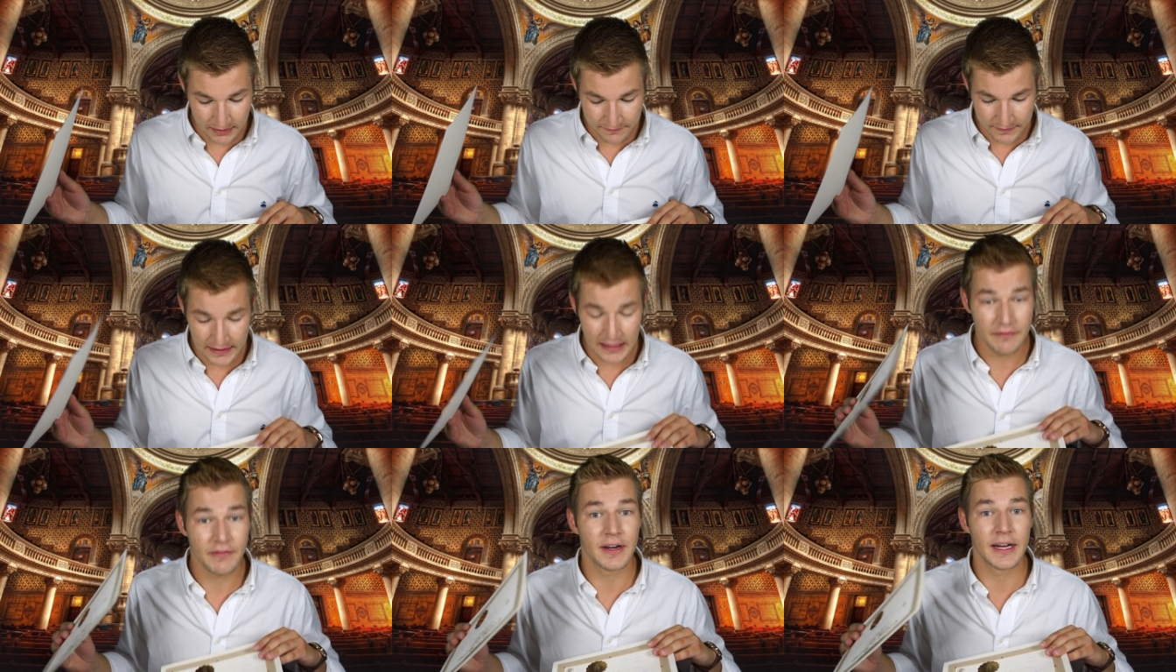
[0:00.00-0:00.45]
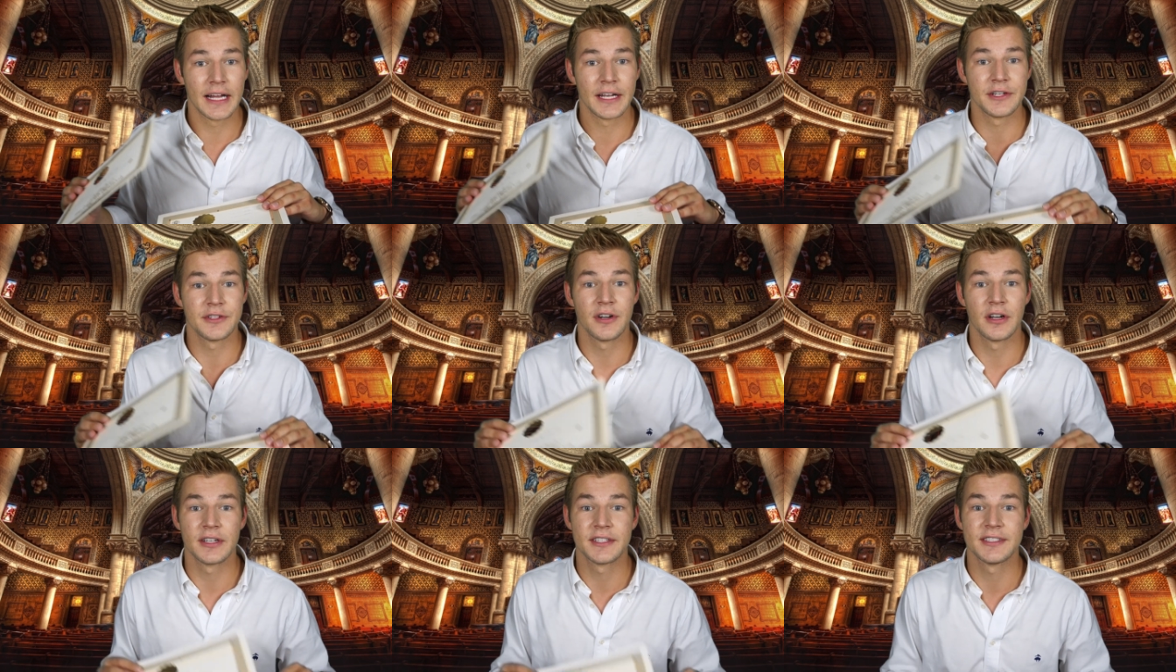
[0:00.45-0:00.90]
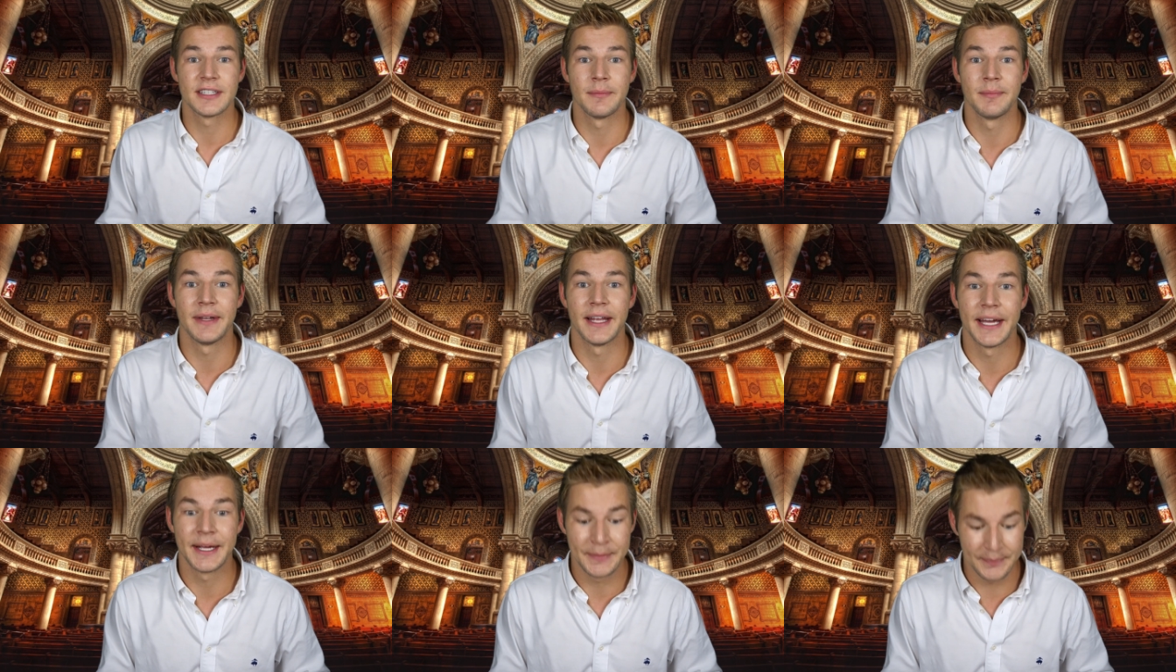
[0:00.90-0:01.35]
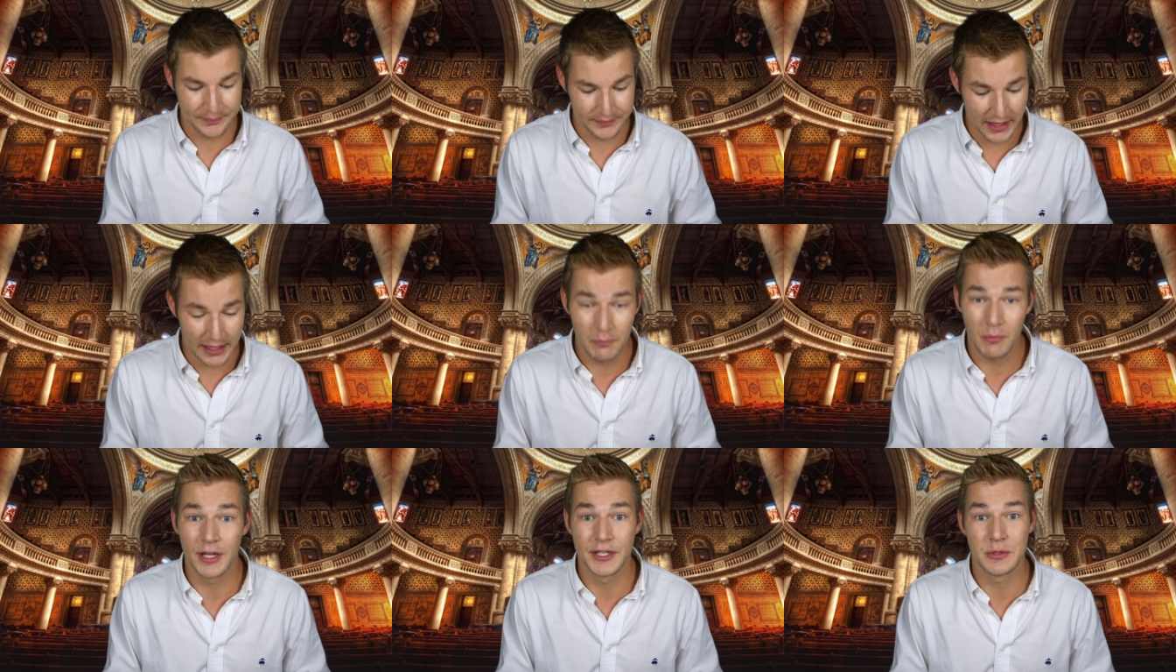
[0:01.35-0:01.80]
if I ever get drunk someday
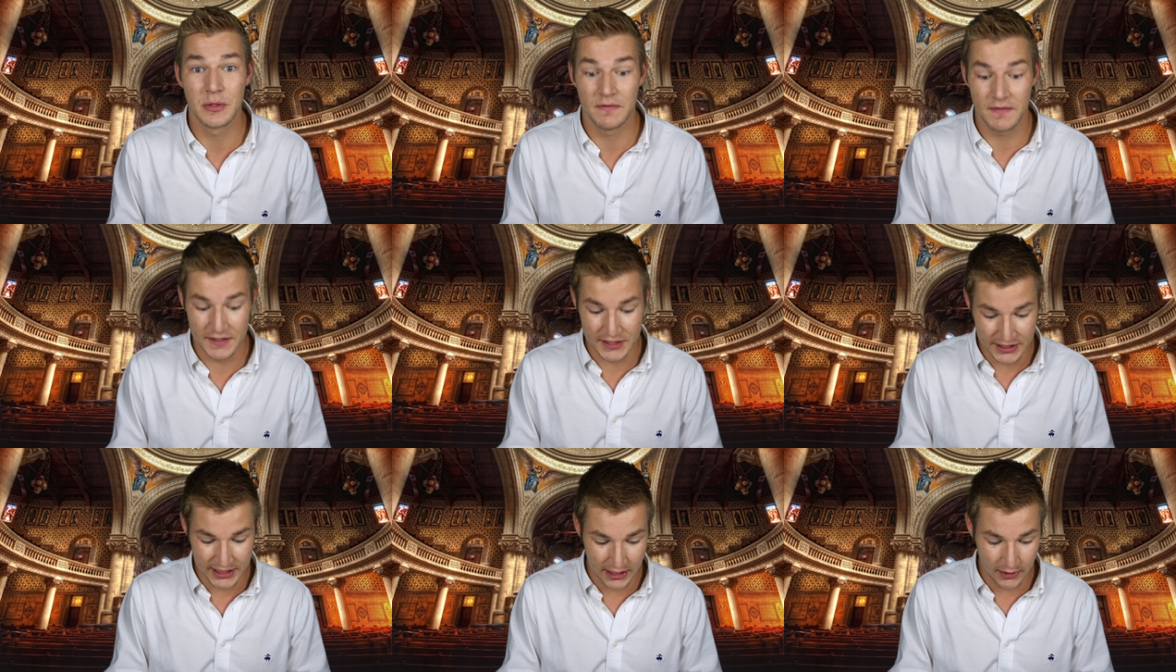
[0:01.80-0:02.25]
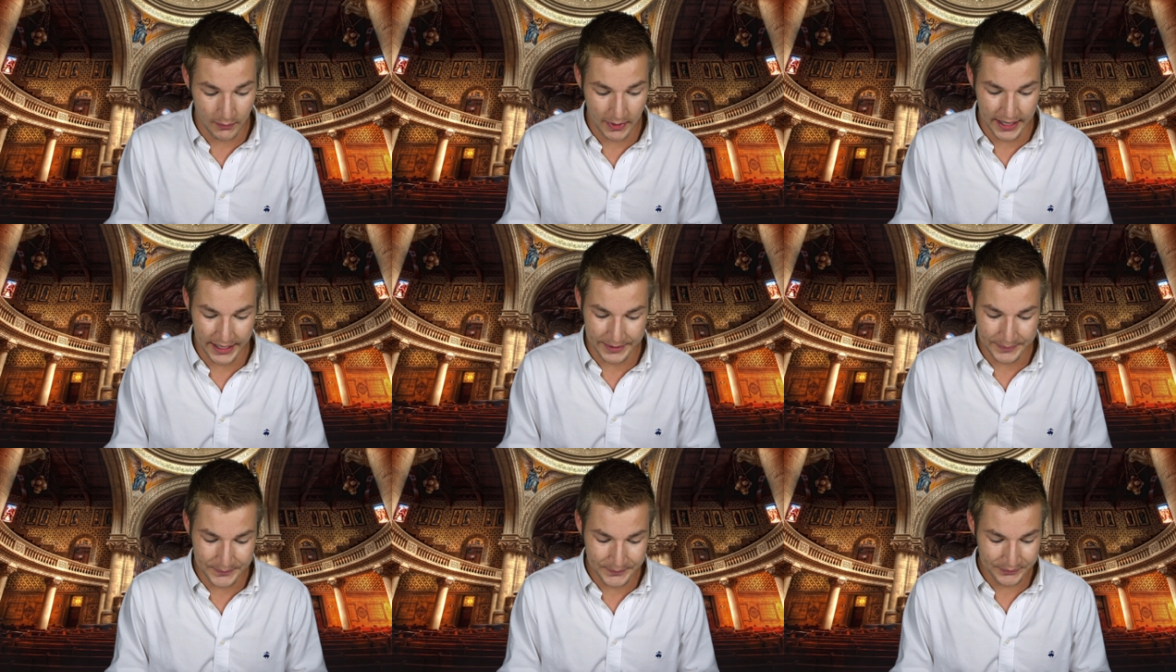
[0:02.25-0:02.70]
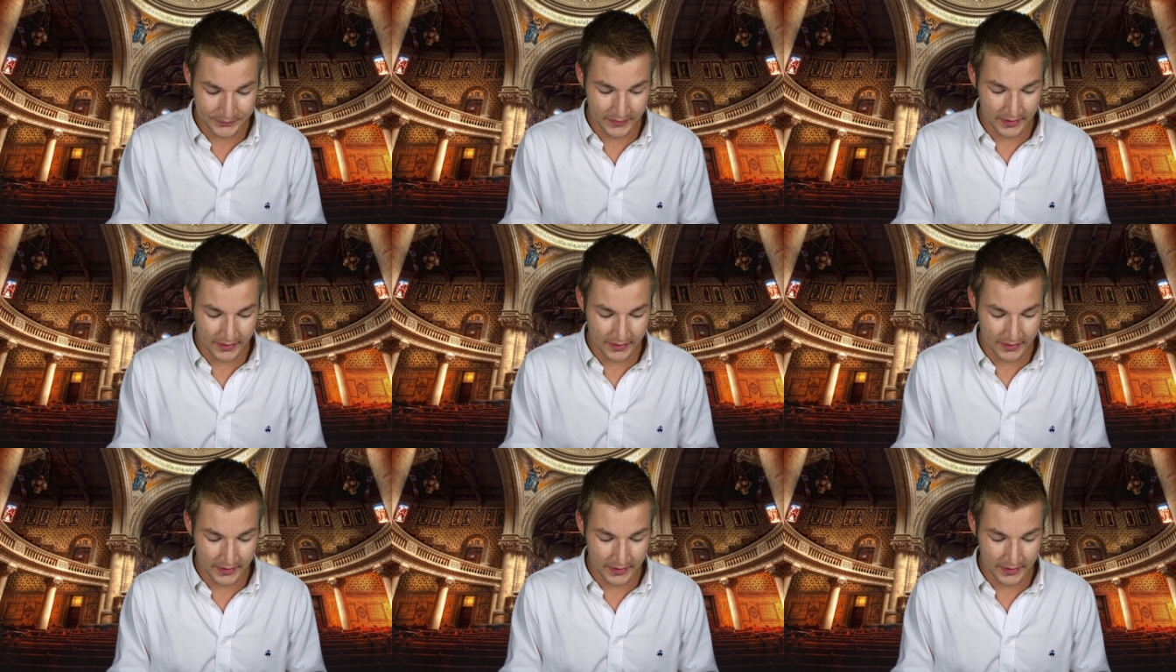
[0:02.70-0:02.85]
and want to officiate a wedding.